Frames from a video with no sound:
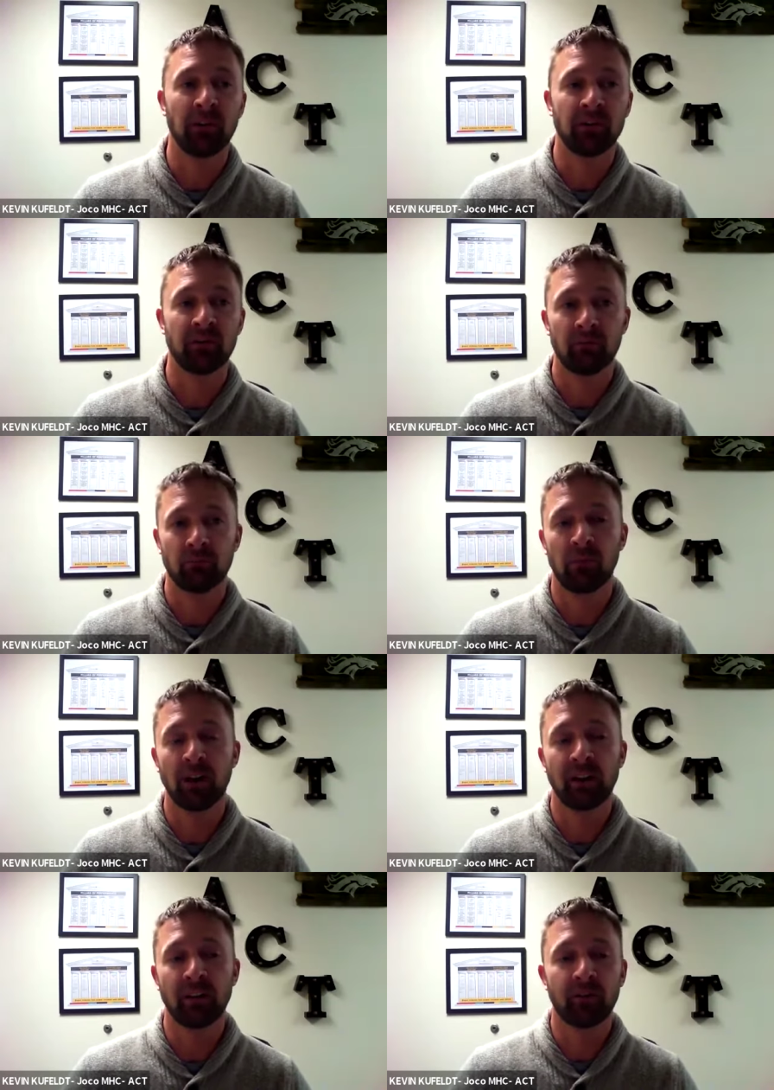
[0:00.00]
is
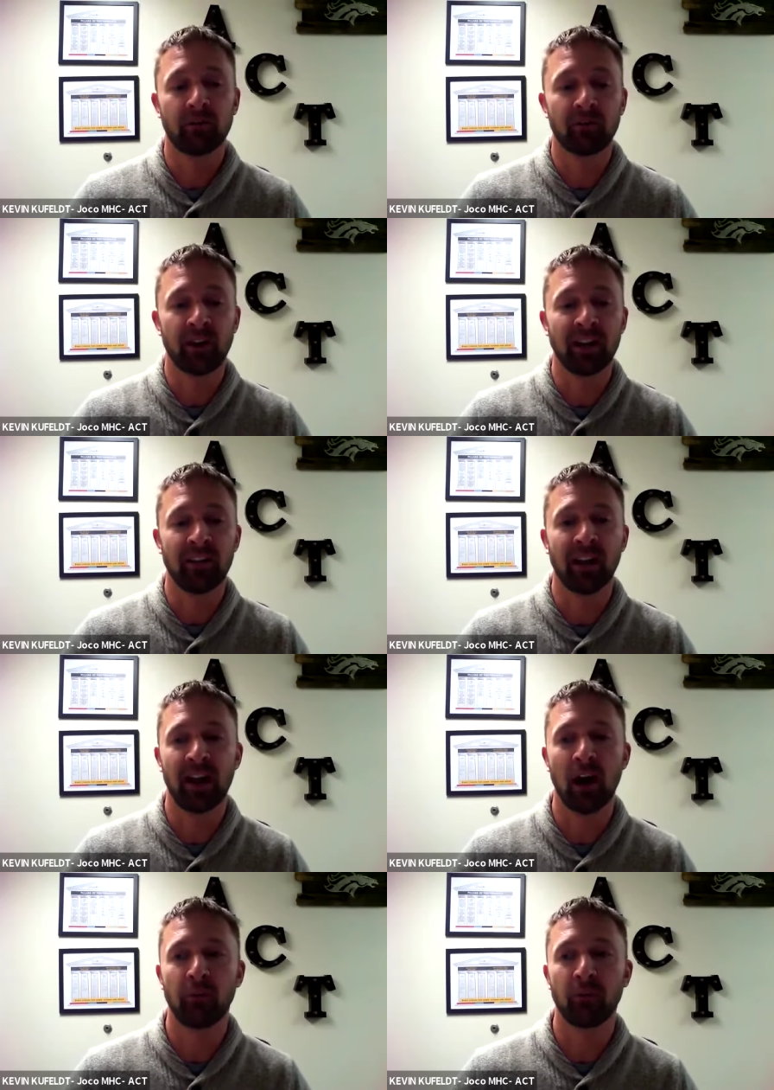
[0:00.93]
Monday through Friday that
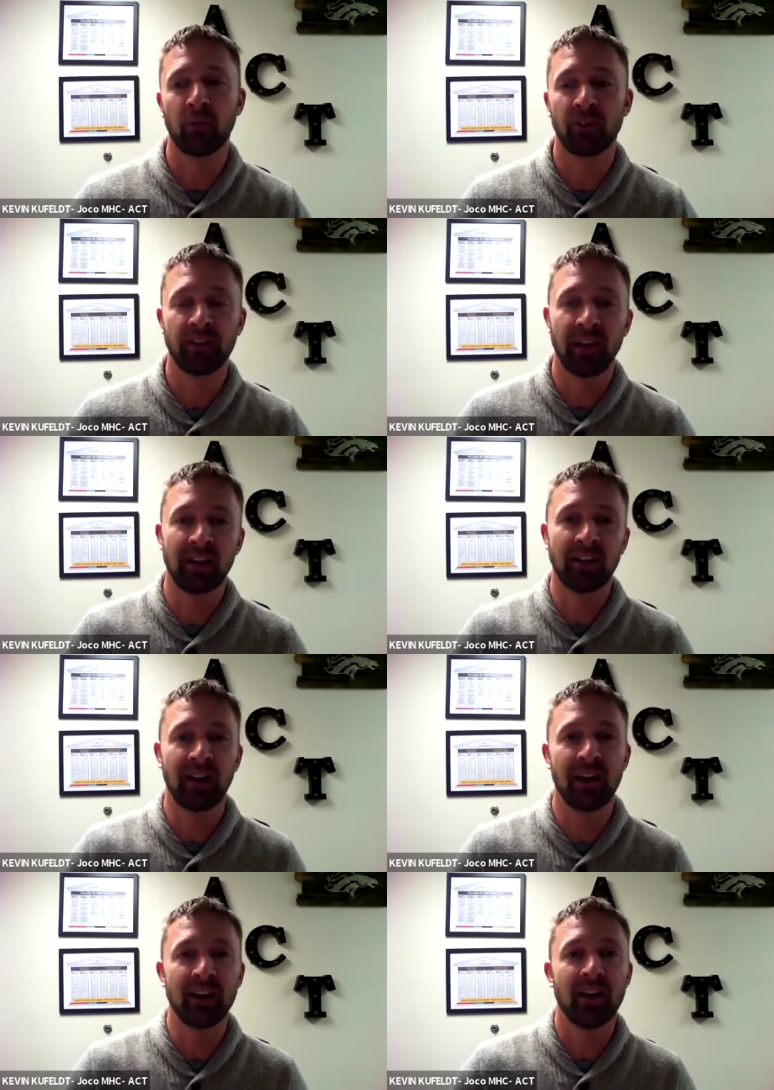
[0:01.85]
helps with the
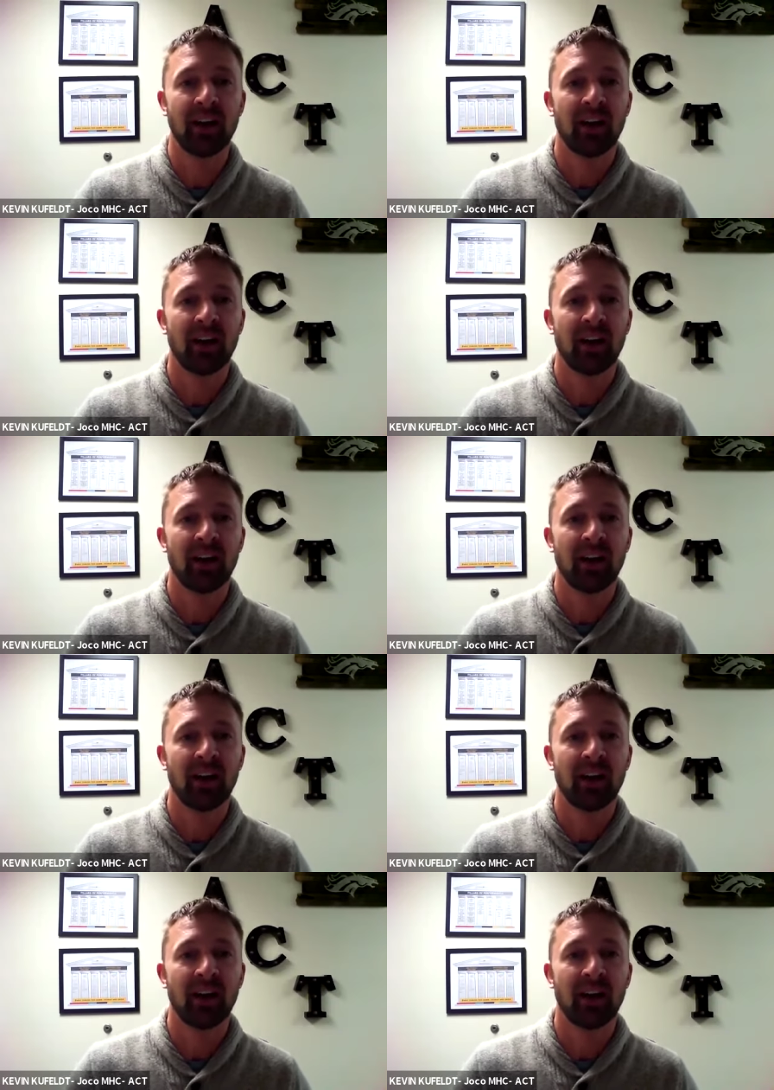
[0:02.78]
day-to-day